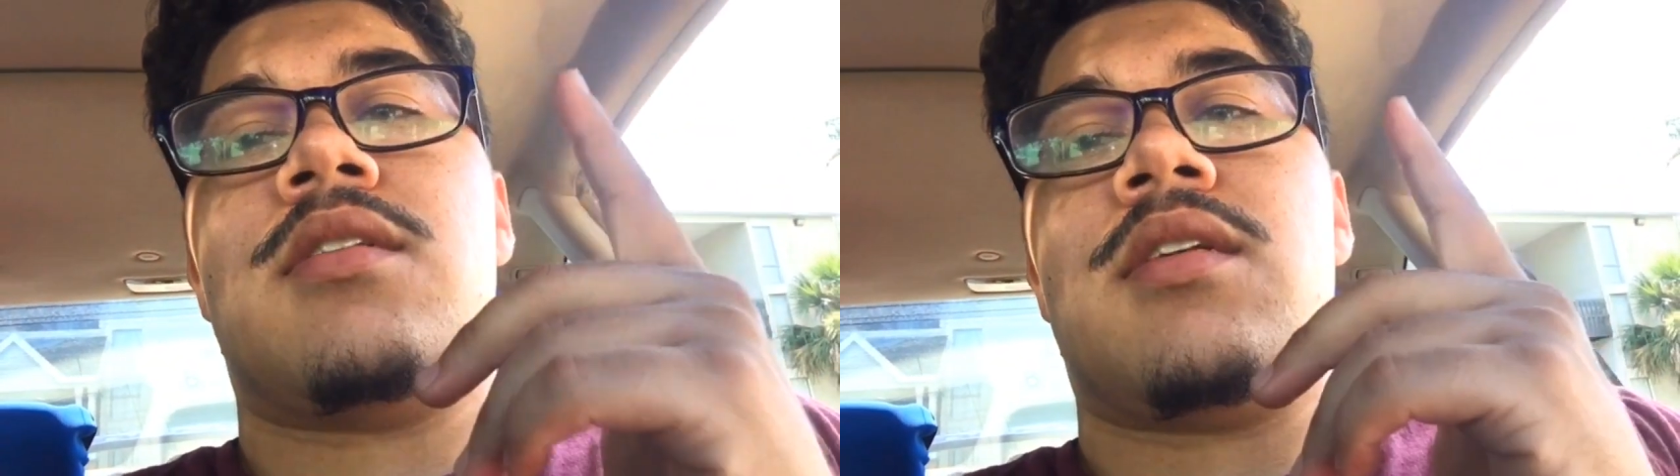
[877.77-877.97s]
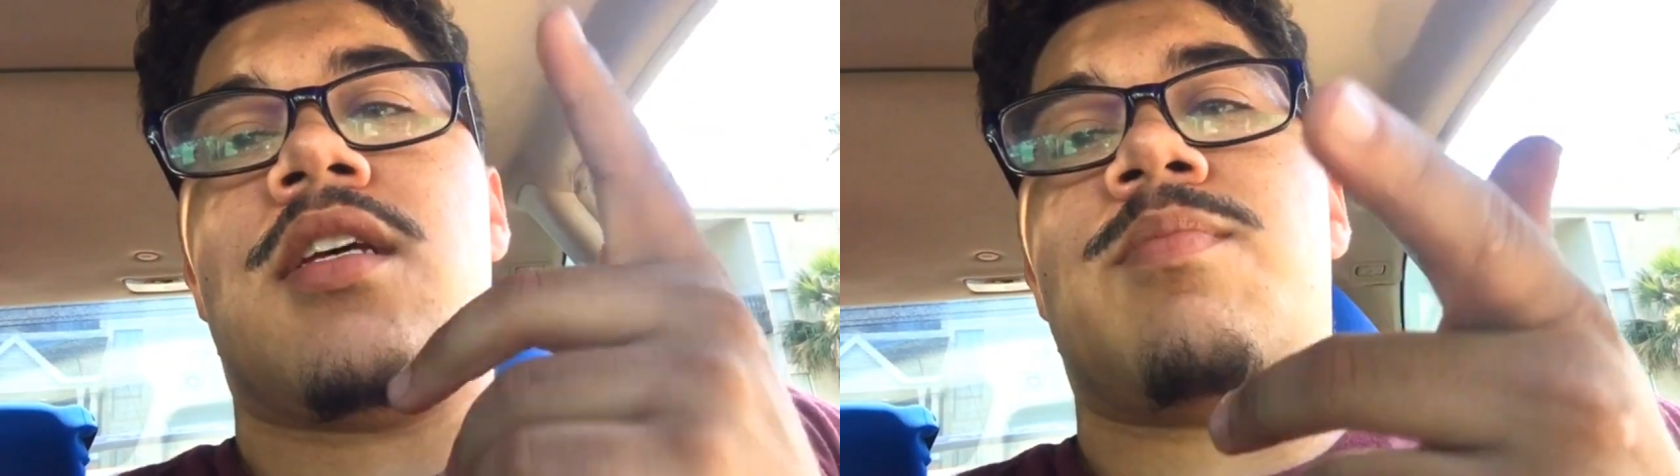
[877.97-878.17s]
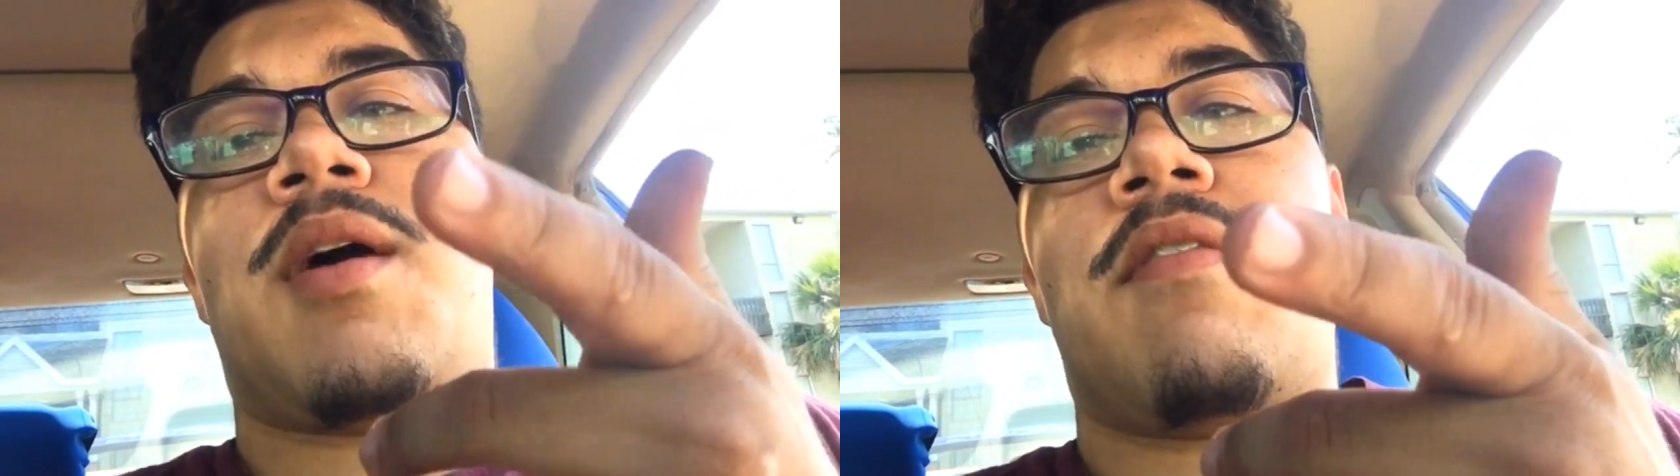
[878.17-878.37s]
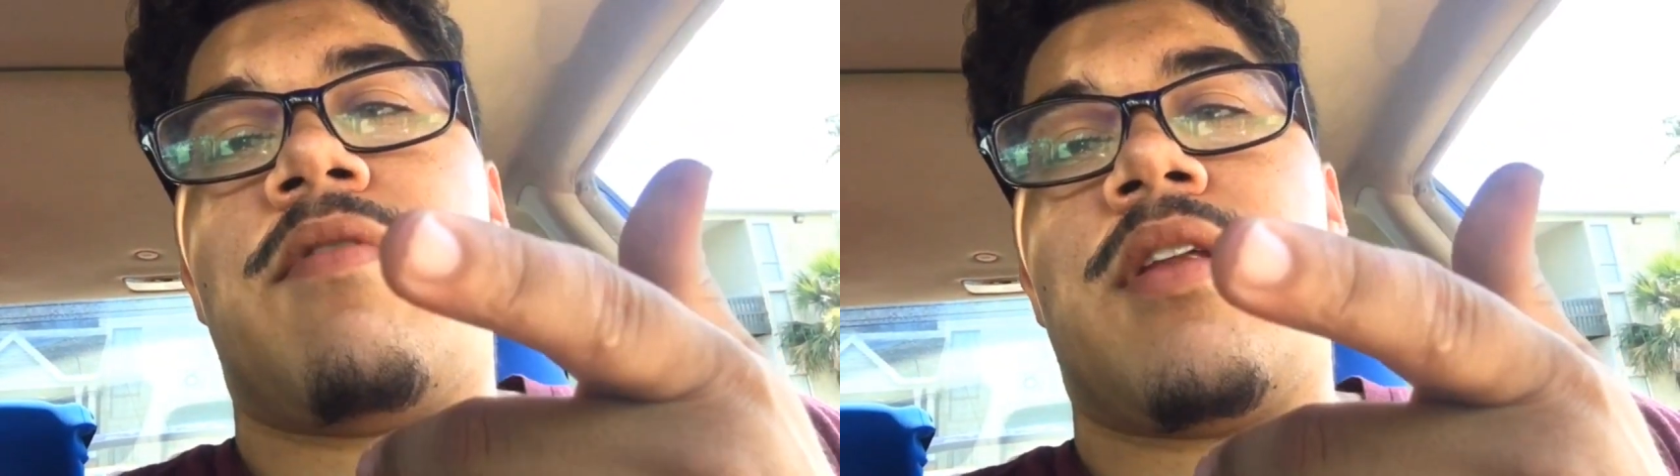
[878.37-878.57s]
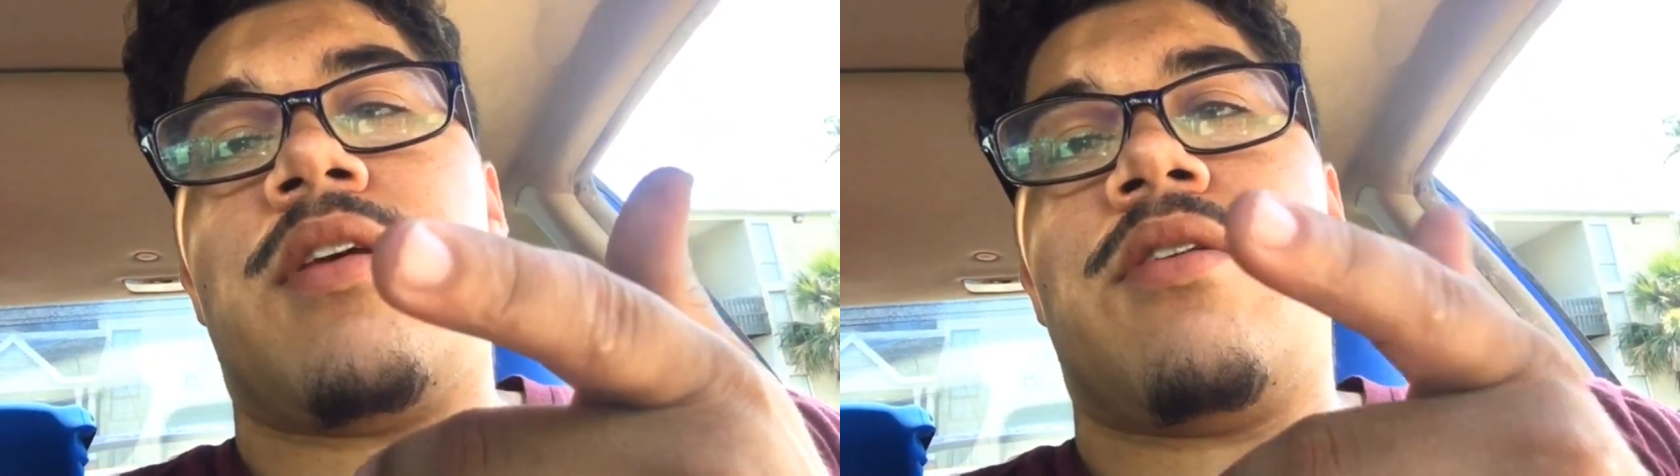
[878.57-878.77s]
test pipe
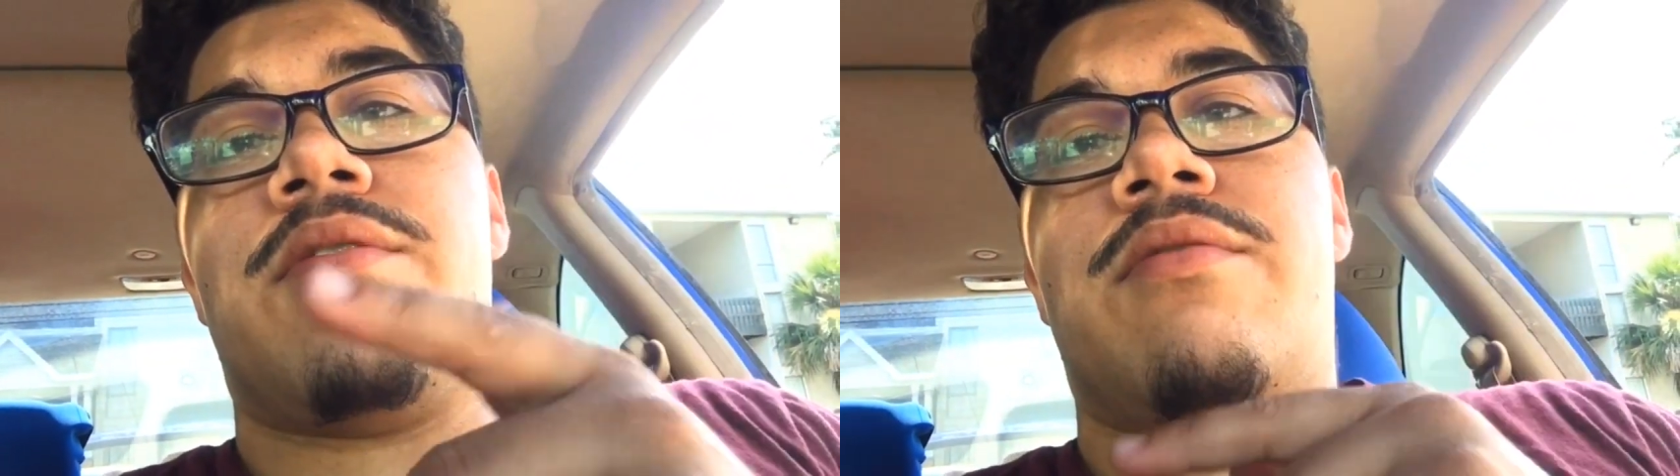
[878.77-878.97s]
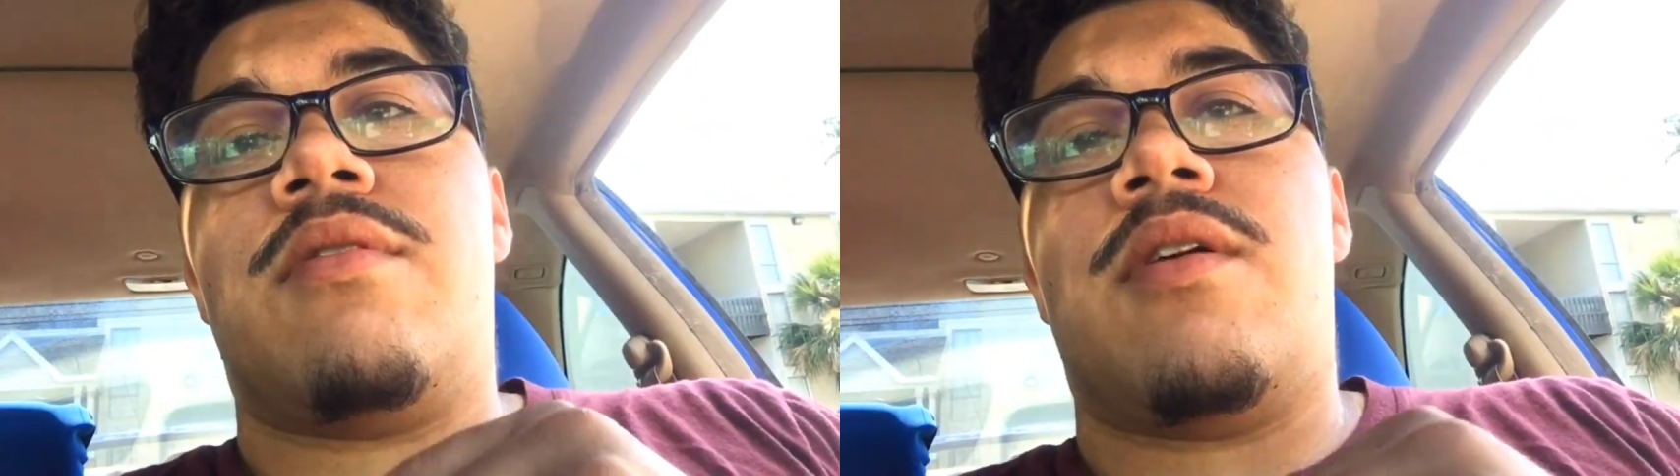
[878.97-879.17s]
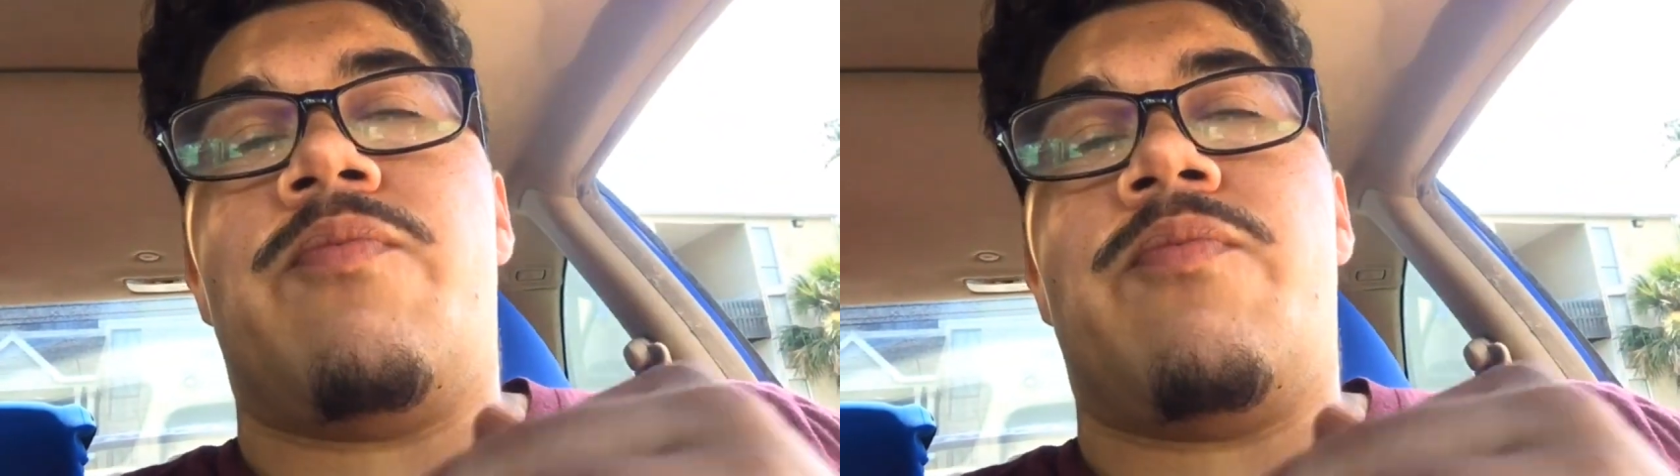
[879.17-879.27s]
video.